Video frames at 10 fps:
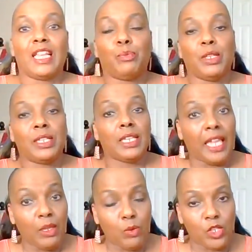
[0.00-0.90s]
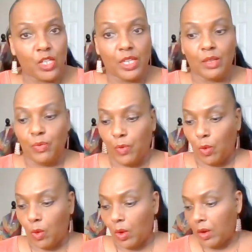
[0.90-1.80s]
has been languishing
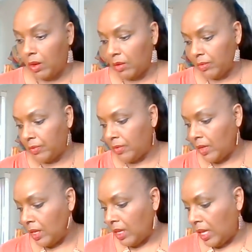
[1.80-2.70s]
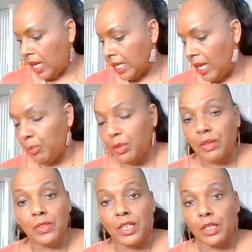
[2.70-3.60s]
for a couple
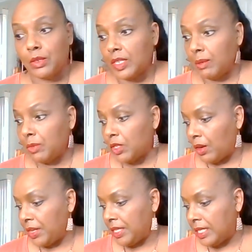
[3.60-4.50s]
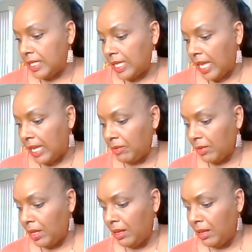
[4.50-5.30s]
of years, I'm sorry to say.